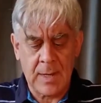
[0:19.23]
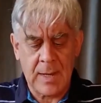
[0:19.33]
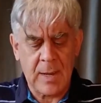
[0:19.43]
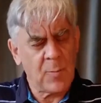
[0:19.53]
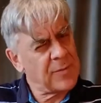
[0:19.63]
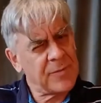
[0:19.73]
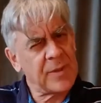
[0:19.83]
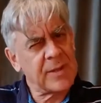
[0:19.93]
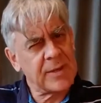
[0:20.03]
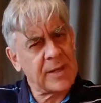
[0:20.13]
And one
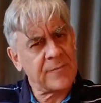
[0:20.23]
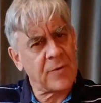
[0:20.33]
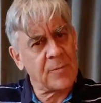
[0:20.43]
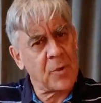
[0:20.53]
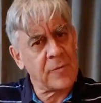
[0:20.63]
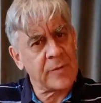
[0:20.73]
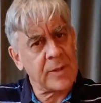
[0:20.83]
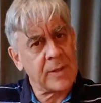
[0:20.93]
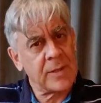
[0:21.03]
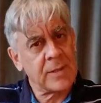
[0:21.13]
thing you need for a
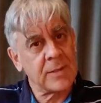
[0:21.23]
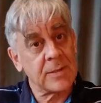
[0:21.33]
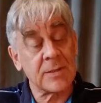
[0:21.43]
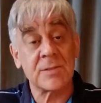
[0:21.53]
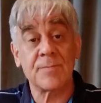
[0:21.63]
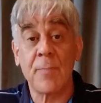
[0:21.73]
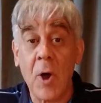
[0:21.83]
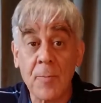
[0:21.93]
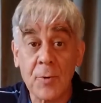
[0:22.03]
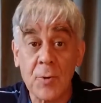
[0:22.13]
movie is
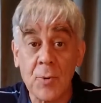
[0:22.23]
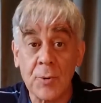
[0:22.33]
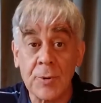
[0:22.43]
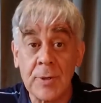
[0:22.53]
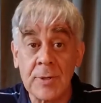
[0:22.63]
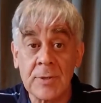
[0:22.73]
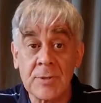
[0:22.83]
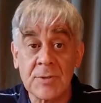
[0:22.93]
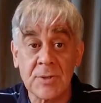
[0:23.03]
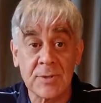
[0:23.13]
popcorn.
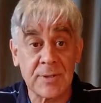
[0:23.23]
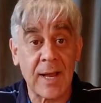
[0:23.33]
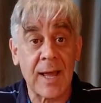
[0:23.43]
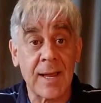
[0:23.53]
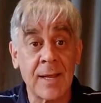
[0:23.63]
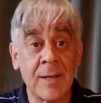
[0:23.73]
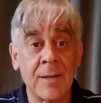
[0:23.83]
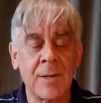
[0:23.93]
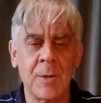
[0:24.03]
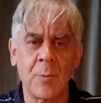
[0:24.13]
So today
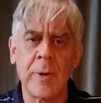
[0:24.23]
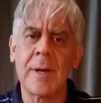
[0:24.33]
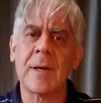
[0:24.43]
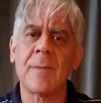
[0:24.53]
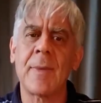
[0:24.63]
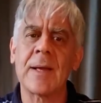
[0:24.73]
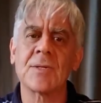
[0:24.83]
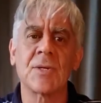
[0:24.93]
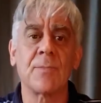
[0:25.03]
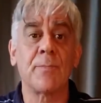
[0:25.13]
we're going to make
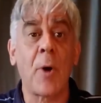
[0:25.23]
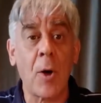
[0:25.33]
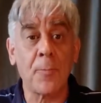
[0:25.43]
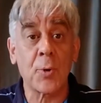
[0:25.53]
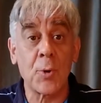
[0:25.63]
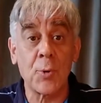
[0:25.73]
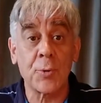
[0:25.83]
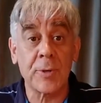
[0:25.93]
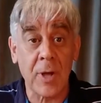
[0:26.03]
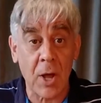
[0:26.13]
some
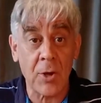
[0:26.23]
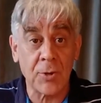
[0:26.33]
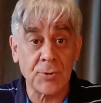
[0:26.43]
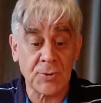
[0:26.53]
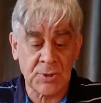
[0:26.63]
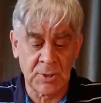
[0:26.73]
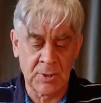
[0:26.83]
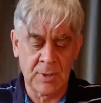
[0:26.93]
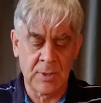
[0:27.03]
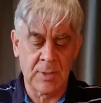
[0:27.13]
popcorn cones.
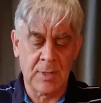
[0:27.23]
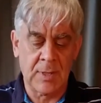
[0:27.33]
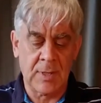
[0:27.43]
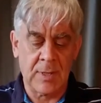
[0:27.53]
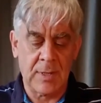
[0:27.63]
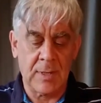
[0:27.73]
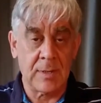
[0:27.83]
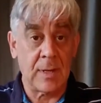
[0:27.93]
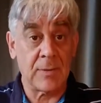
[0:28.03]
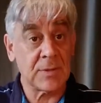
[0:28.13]

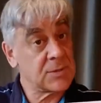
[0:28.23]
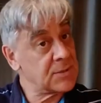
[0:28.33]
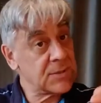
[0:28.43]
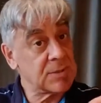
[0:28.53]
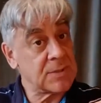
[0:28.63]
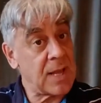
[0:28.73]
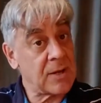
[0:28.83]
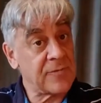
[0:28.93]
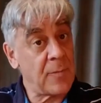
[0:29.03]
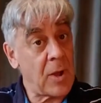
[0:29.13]
And this is the start
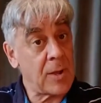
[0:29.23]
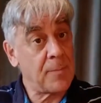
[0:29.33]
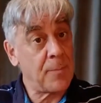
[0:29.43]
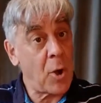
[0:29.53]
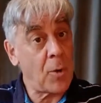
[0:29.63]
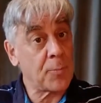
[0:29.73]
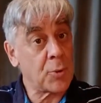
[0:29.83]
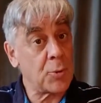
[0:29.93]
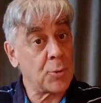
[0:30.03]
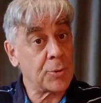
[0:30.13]
of my
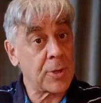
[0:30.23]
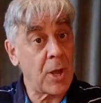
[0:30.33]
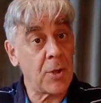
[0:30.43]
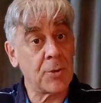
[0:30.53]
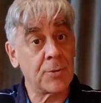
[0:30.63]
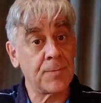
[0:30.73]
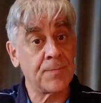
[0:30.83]
popcorn cone.